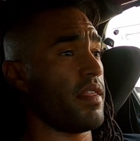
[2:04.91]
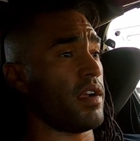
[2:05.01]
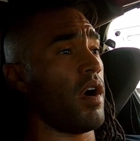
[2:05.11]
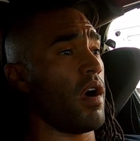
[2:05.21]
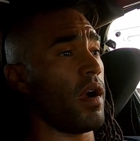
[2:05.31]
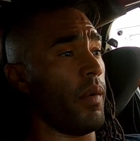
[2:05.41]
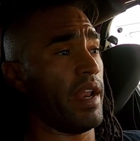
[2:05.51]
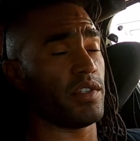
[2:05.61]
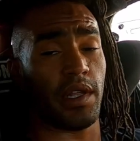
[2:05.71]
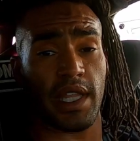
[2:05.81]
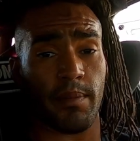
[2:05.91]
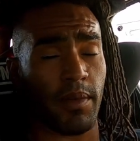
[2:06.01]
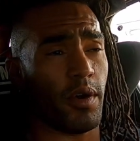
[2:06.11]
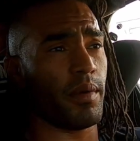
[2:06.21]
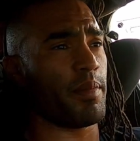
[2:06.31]
the car went into a limp
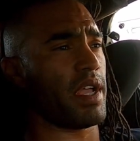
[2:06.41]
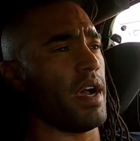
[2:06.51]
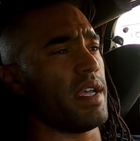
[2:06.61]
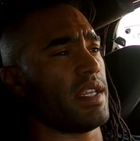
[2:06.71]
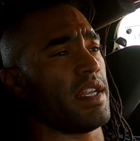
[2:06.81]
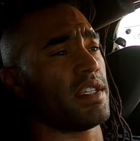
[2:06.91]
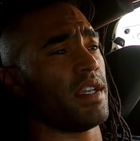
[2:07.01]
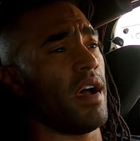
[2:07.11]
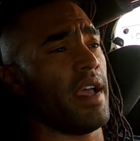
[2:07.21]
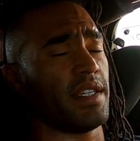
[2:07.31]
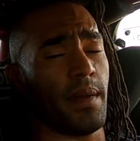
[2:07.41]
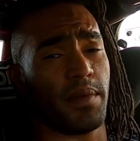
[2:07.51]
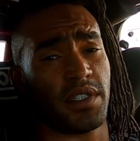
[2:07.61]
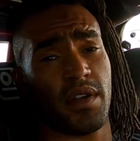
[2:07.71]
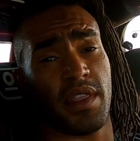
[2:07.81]
mode because it saw a
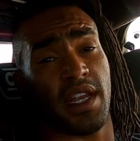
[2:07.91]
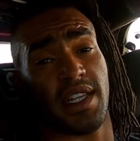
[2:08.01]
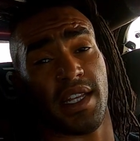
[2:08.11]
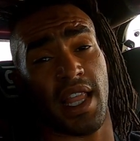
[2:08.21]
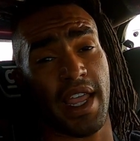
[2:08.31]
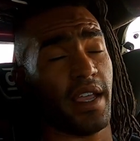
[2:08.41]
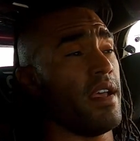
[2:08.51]
temperature that it didn't like.